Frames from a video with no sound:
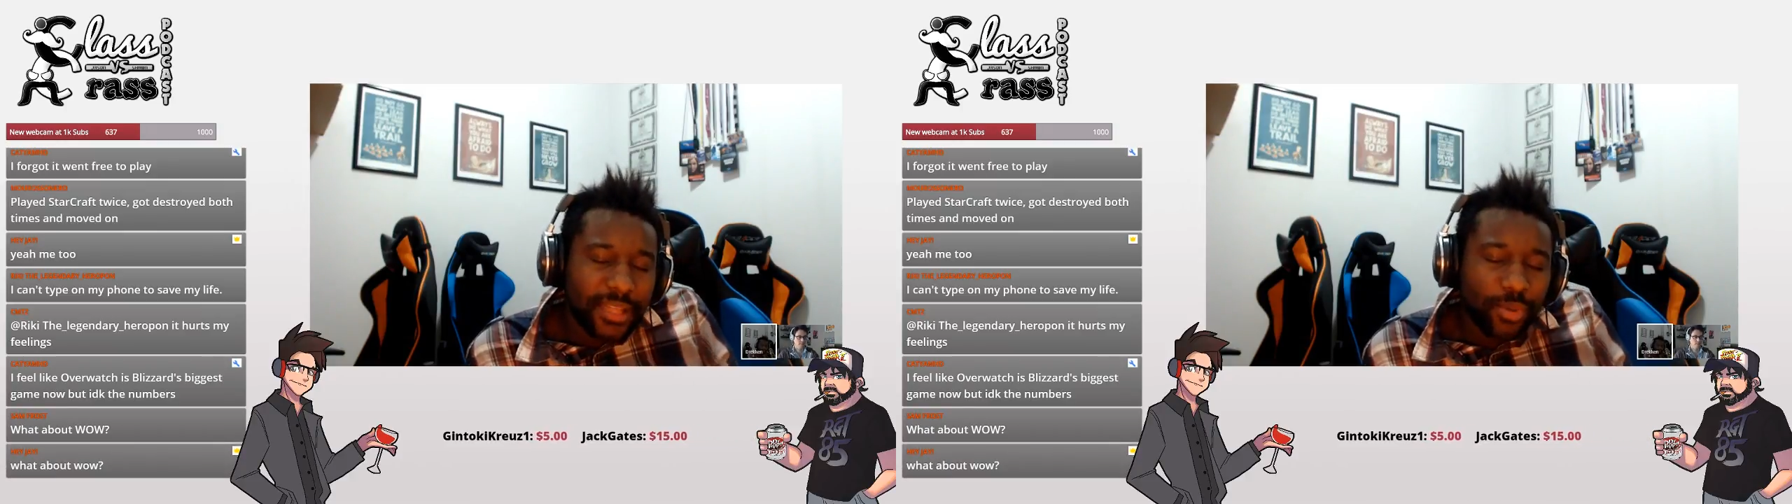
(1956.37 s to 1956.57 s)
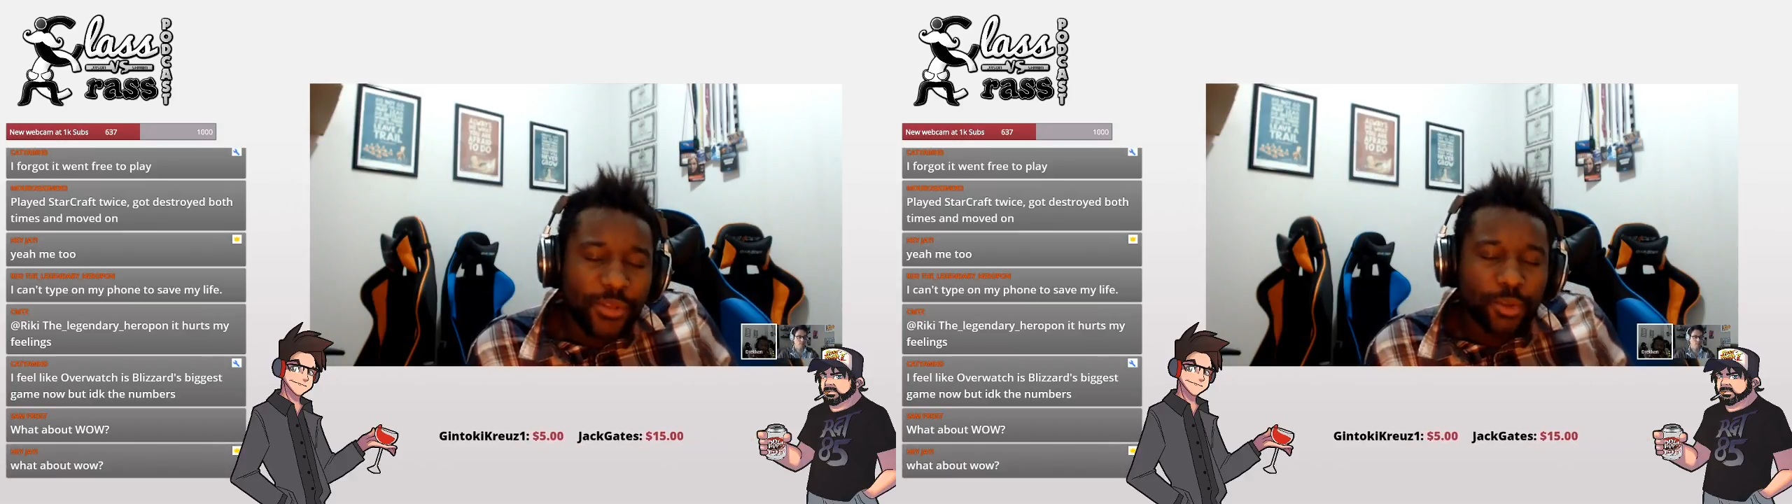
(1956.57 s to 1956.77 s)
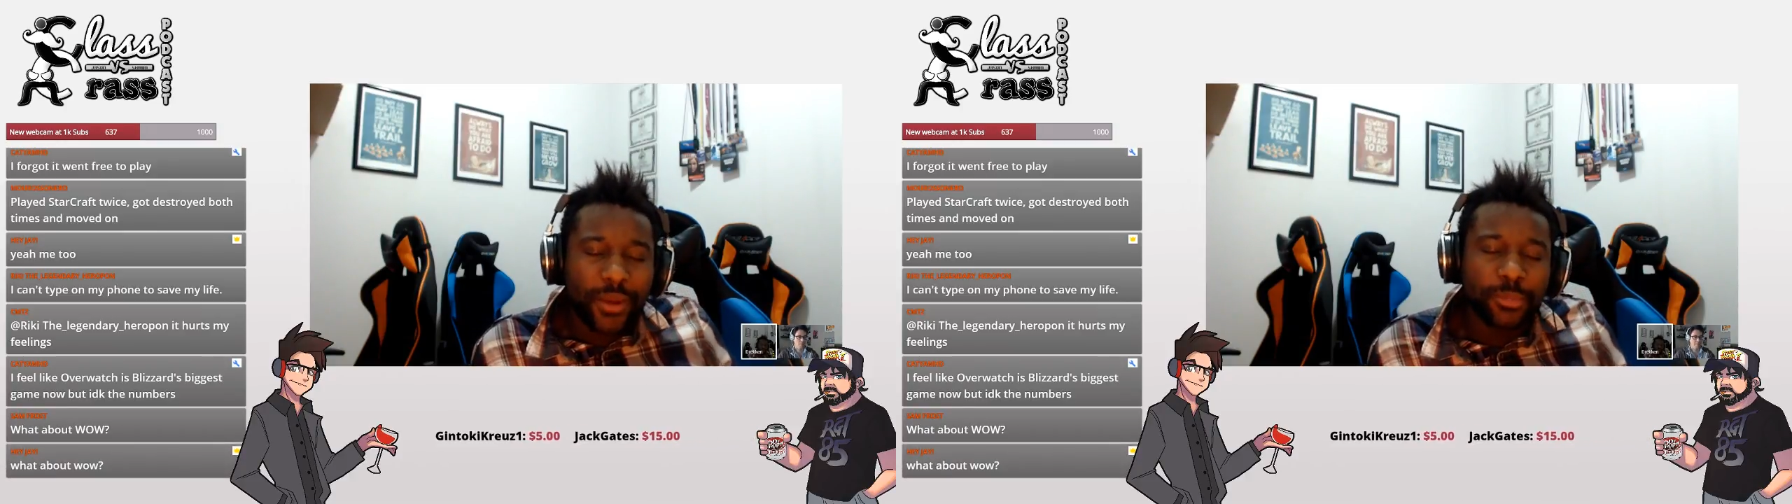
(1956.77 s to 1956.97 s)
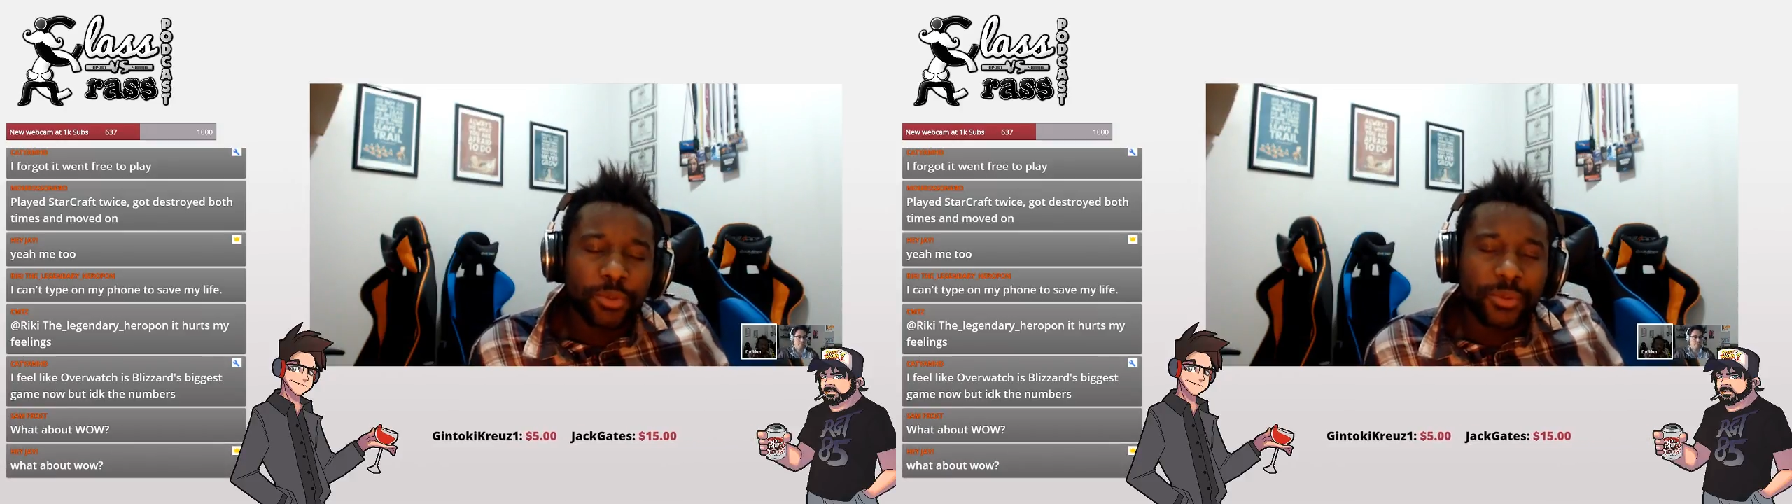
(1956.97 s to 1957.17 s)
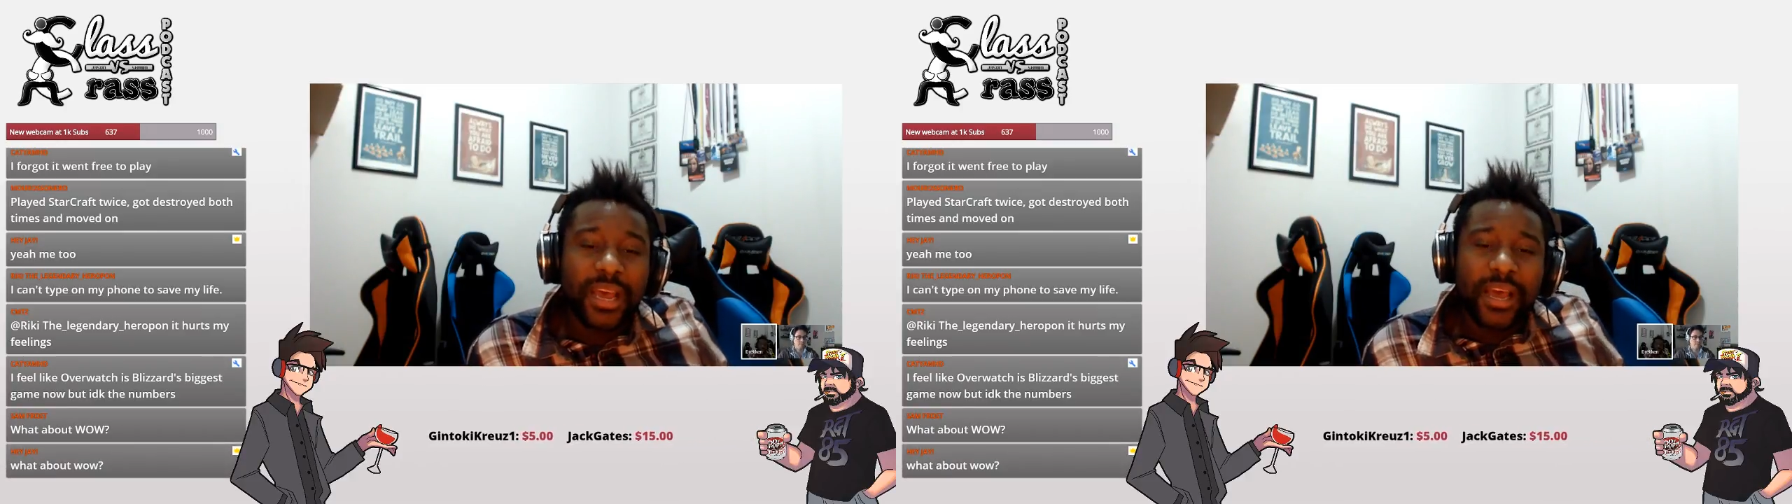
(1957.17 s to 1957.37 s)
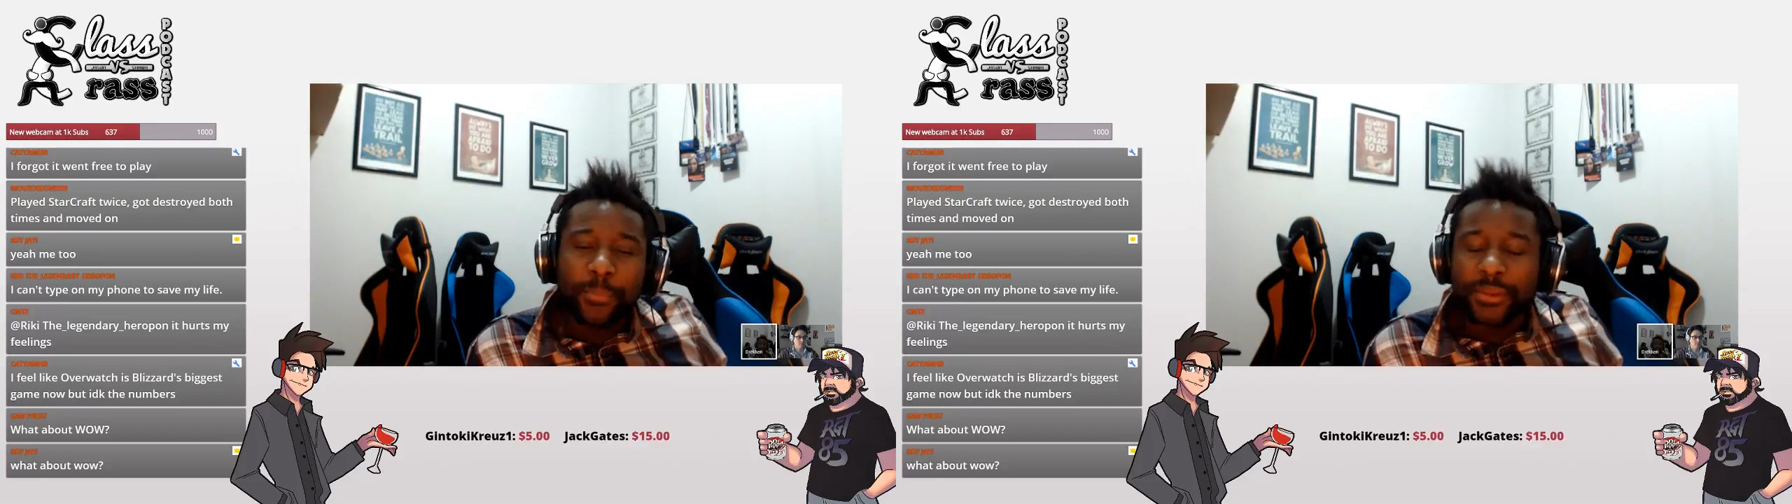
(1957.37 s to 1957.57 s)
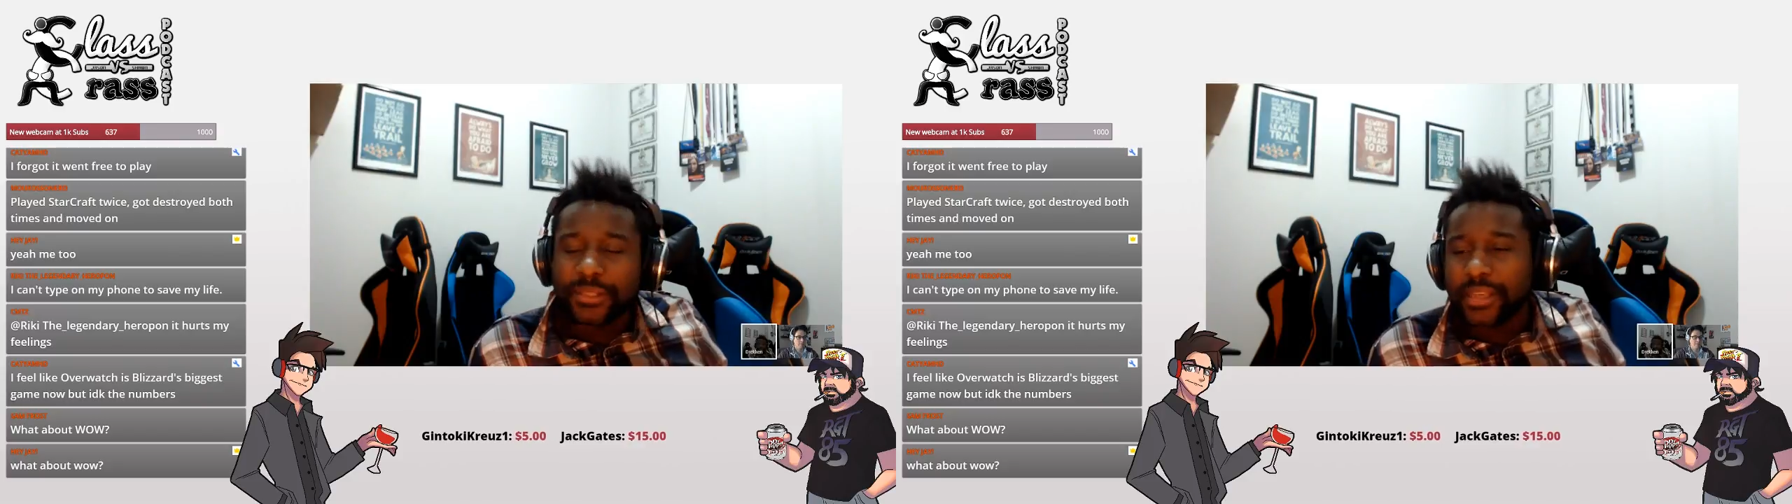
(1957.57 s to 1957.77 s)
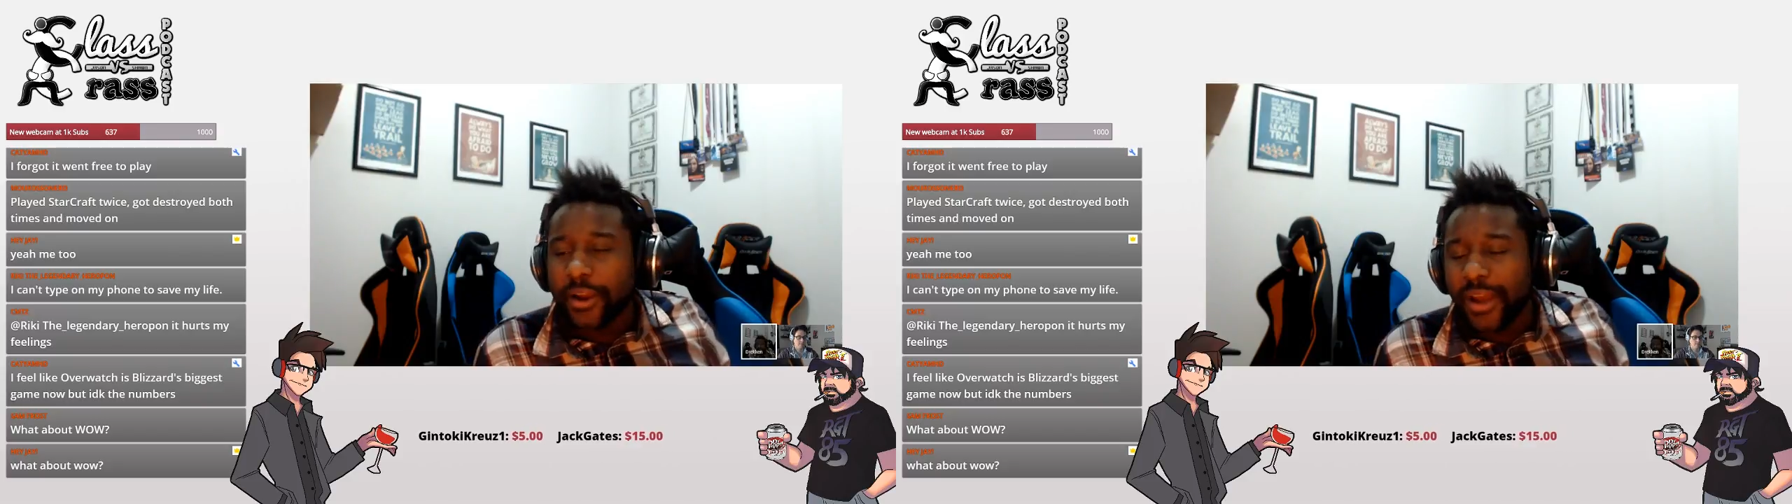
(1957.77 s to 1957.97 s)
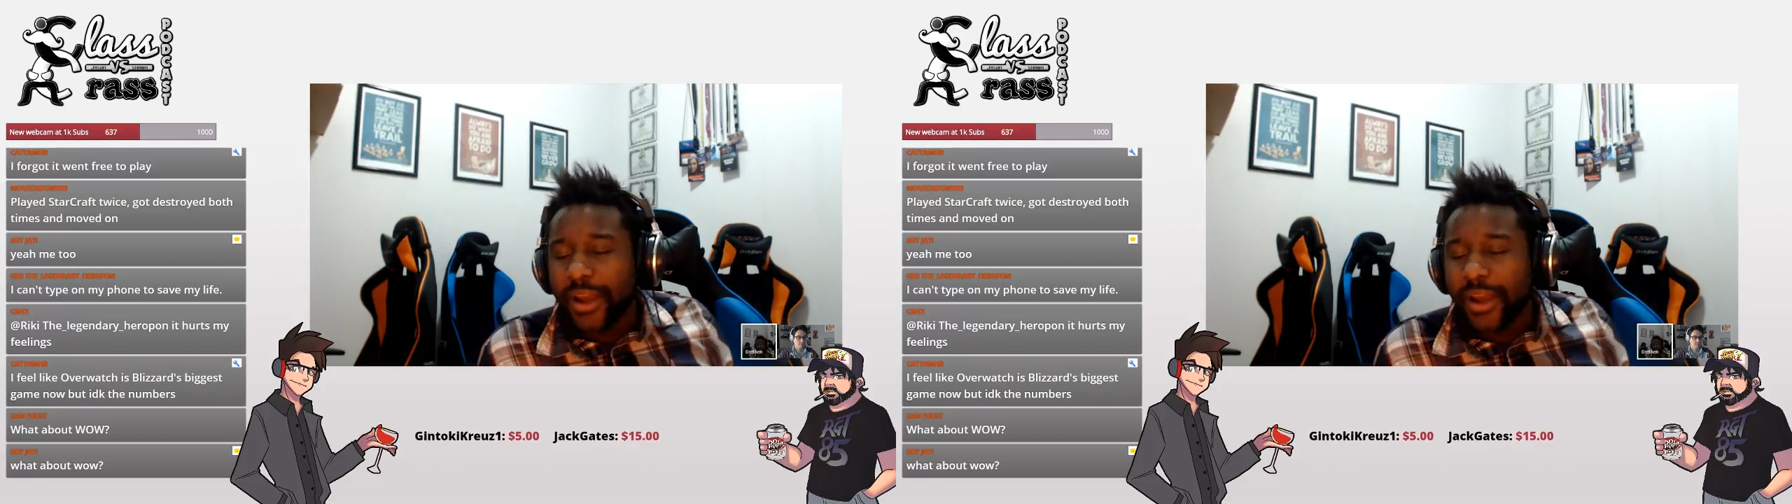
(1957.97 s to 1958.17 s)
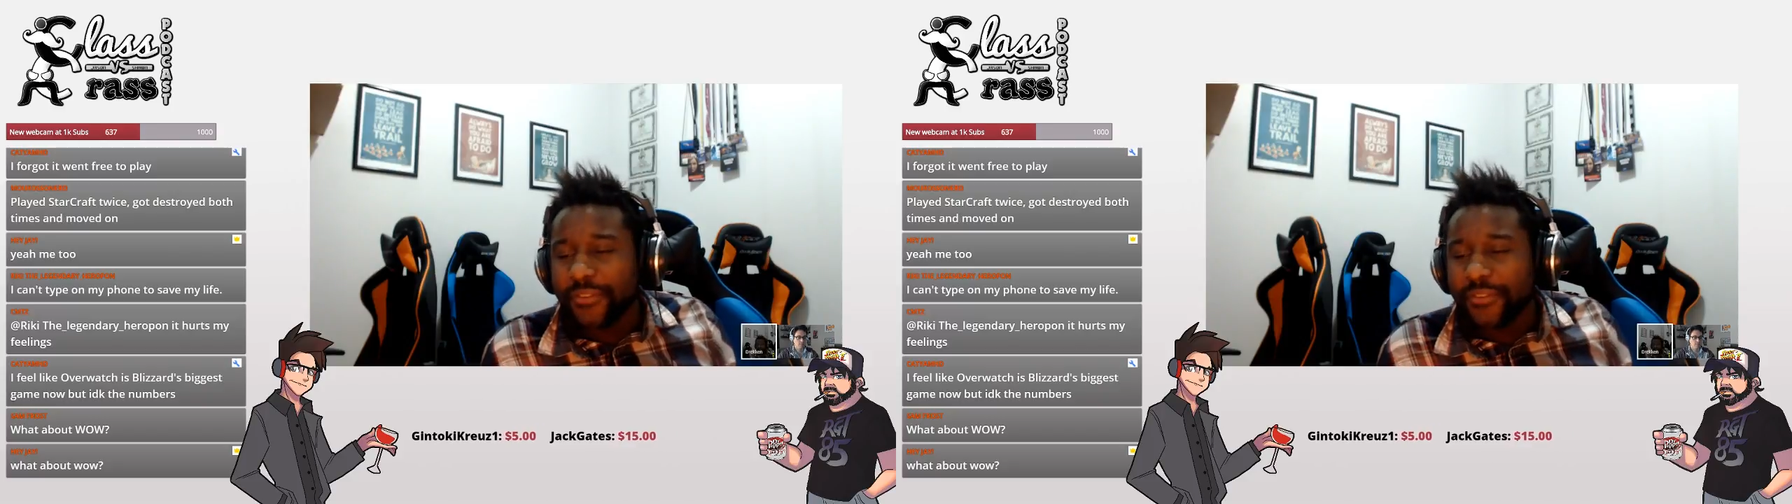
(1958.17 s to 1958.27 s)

why those prize pools. But StarCraft